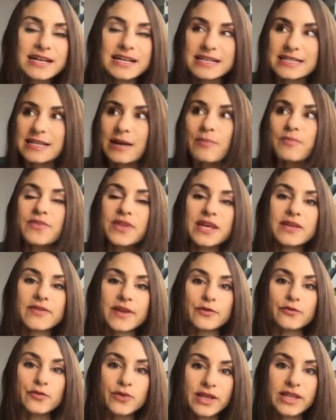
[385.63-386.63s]
something
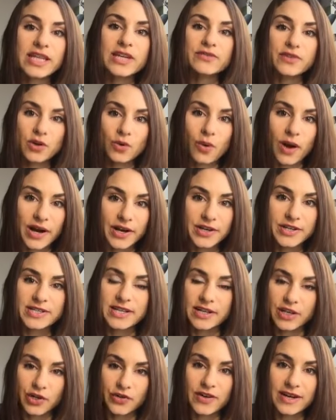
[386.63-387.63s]
that really requires
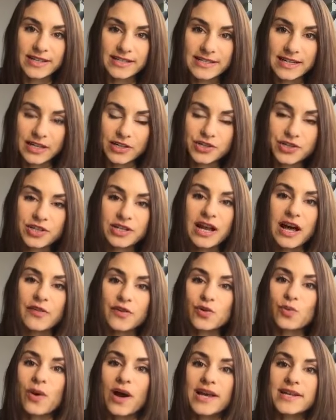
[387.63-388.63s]
an accreditation,
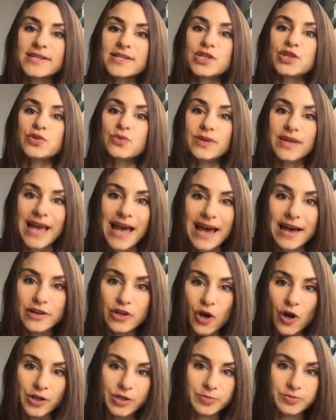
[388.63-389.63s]
otherwise you
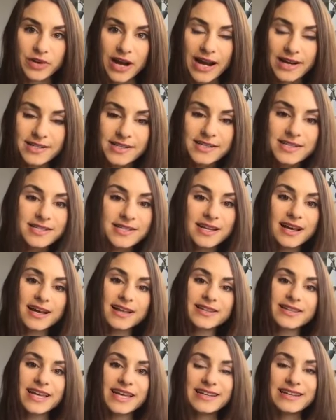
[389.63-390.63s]
cannot practice,
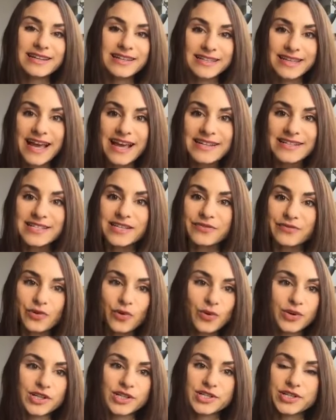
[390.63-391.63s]
then yes, of
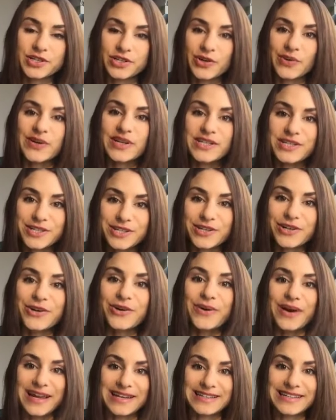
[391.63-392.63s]
course, you're going to go
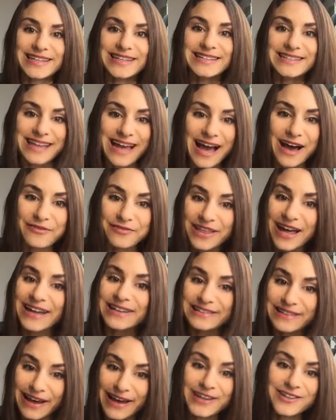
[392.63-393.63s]
and need to have that
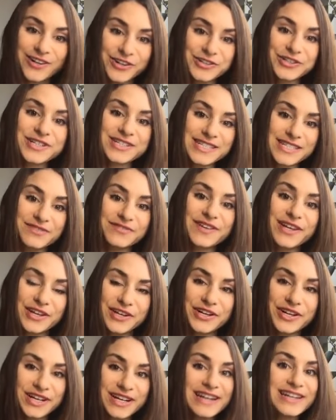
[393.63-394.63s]
line on your CV.
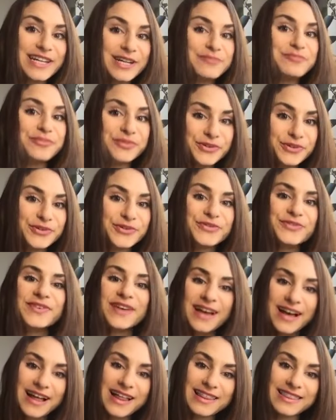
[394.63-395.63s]
You're going to need proof
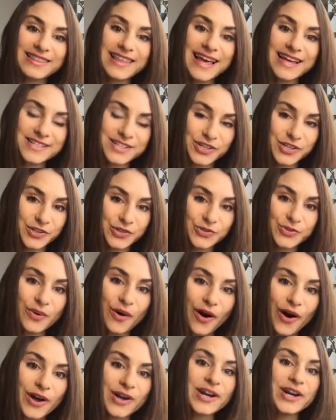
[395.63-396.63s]
that you
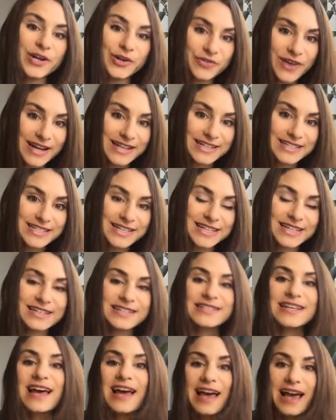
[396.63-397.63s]
are accredited
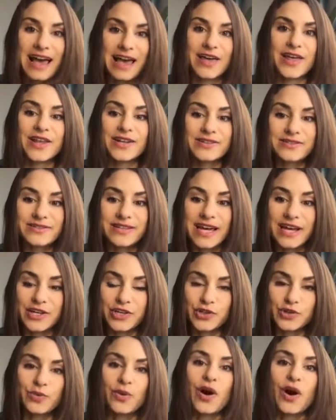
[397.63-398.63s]
and that
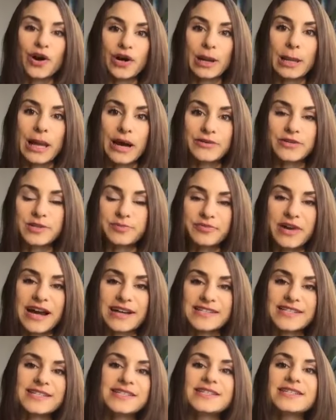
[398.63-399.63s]
you are allowed to
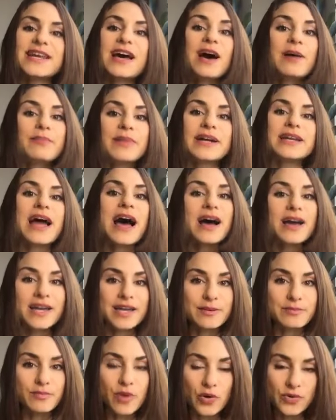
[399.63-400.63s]
practice. But
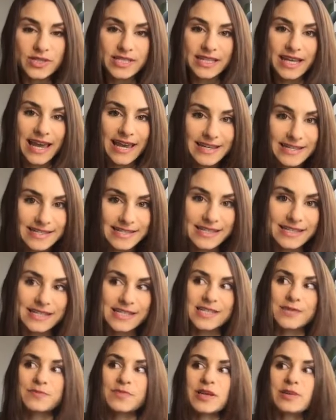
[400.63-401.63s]
in most
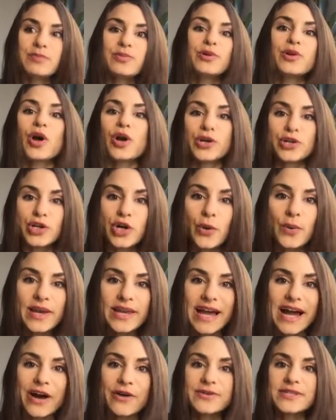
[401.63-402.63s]
cases, people are going
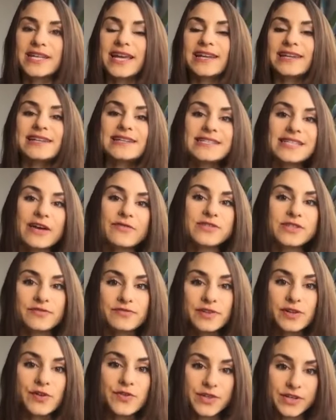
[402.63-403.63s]
out, getting stuff to
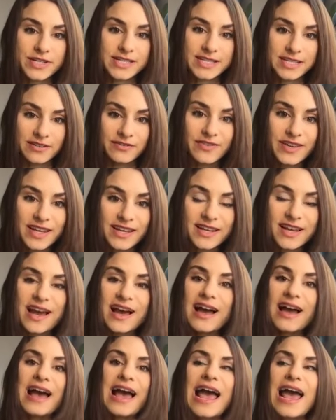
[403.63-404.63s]
fill their CV,
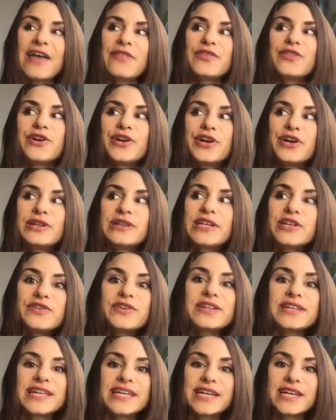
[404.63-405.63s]
and they're
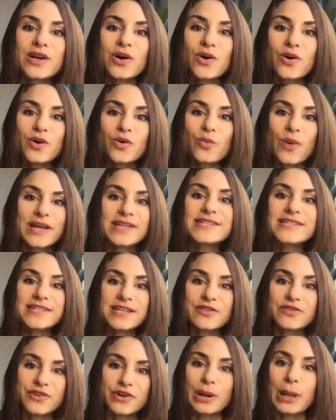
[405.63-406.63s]
literally
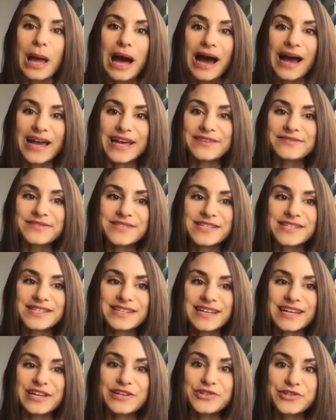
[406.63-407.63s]
wasting their lives
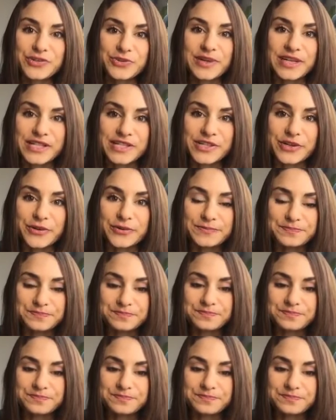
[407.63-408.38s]
in doing so.